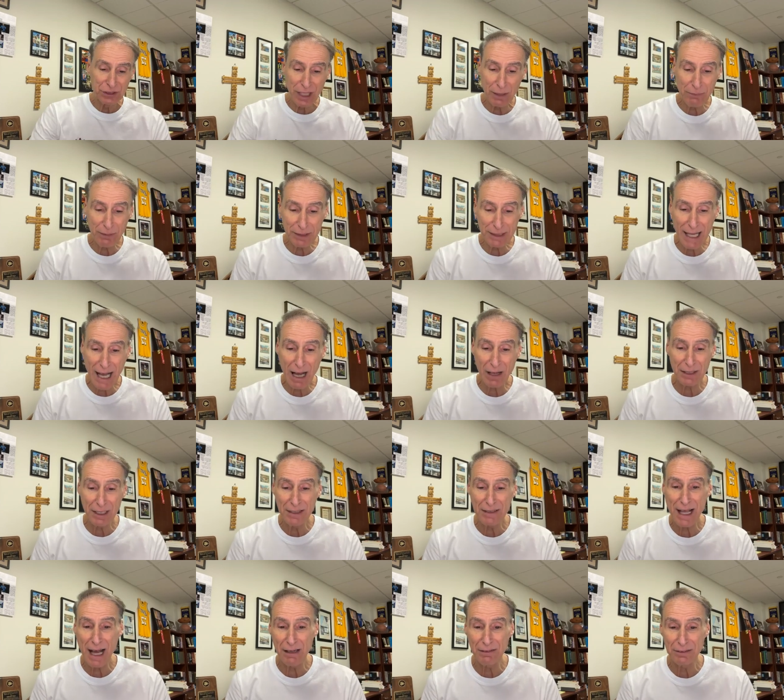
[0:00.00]
skipping down
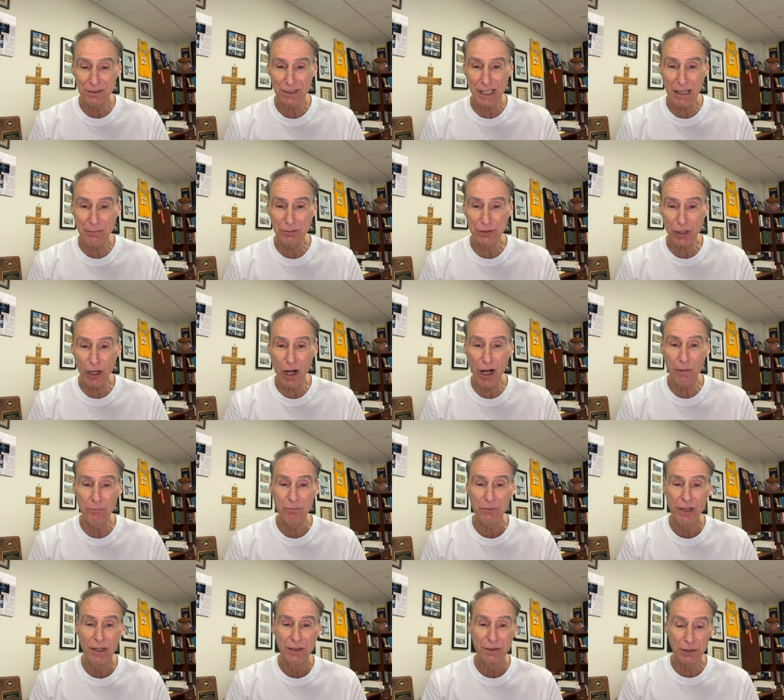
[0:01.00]
in that same
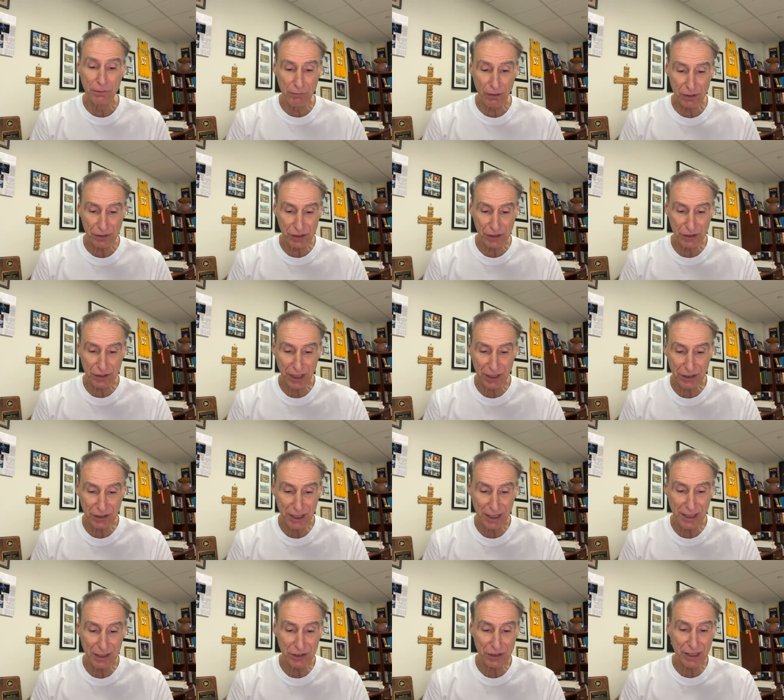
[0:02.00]
psalm to verses
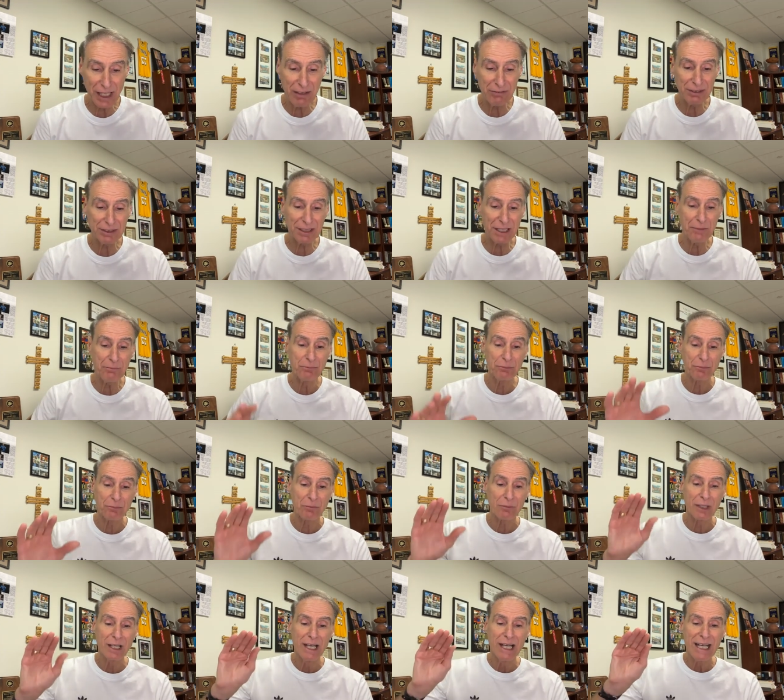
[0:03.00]
16 and 17,
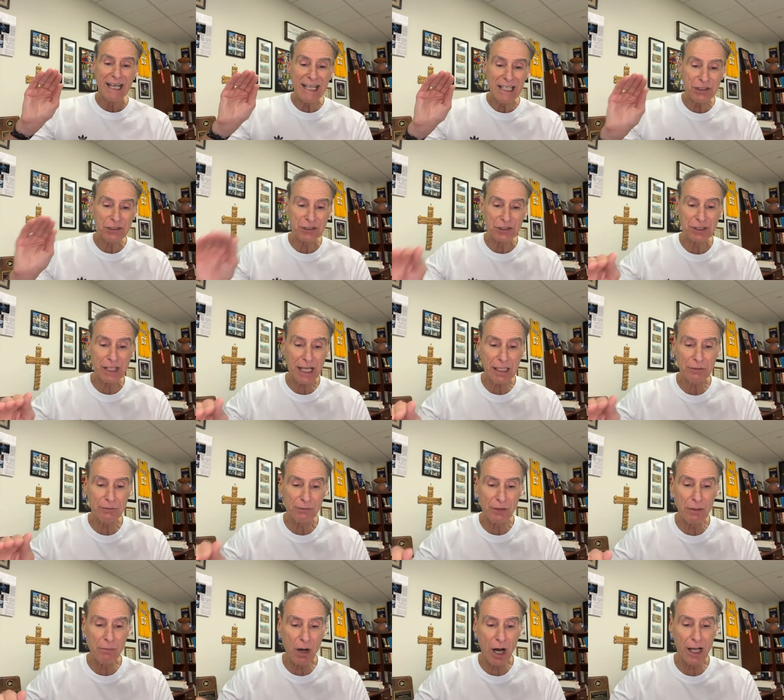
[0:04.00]
he sent
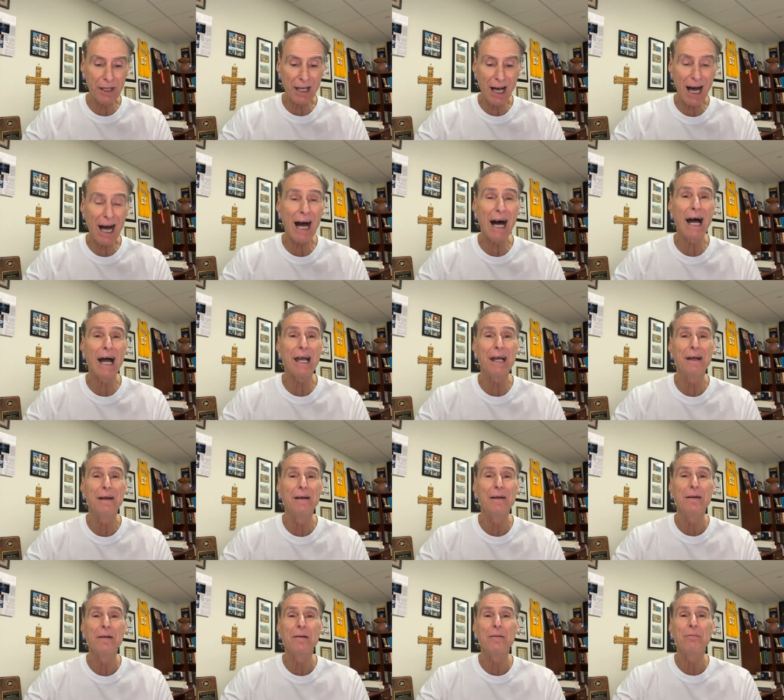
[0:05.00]
from on high,
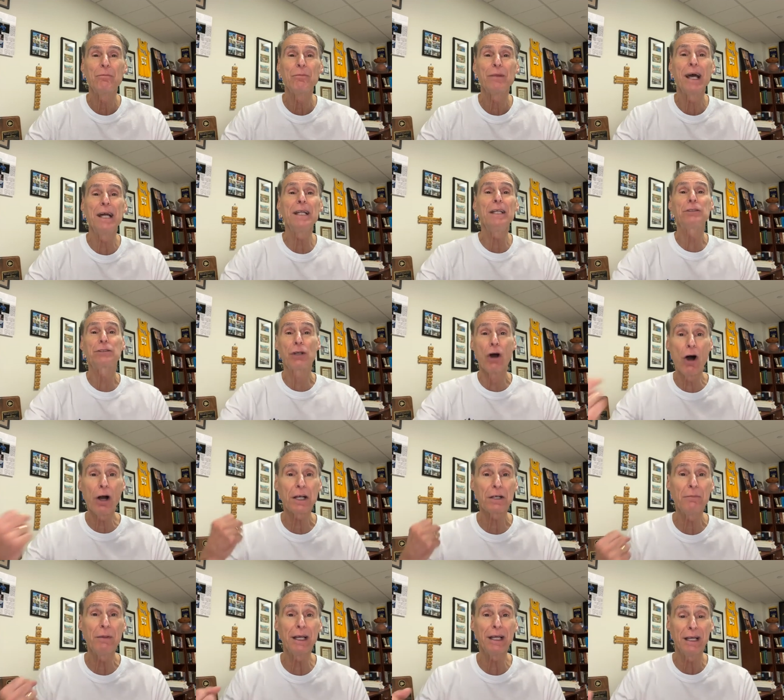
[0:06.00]
and he
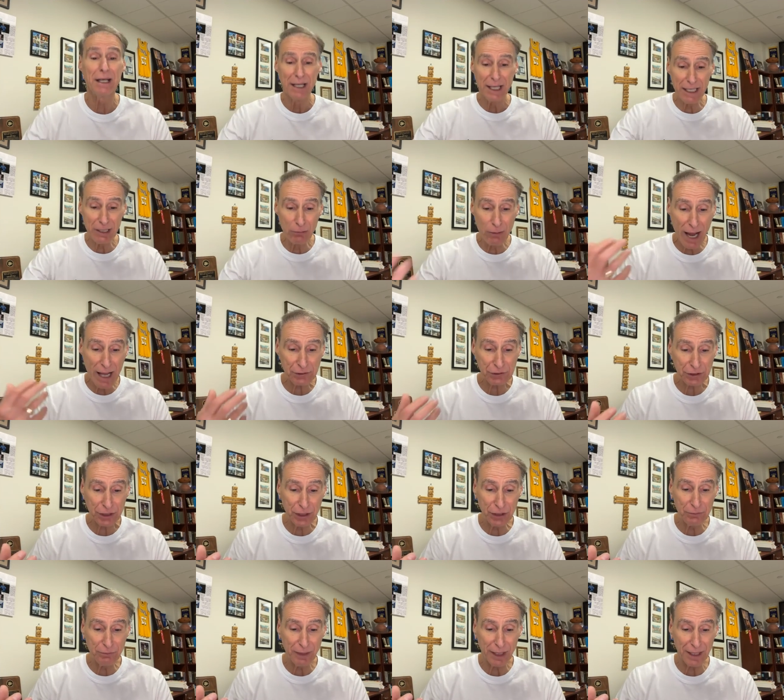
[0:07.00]
took me, he
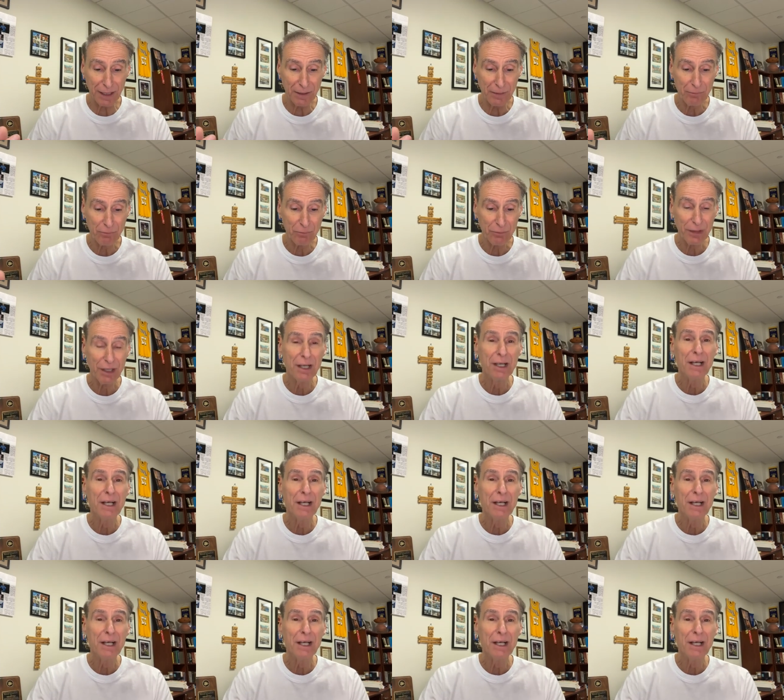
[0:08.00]
rescued me.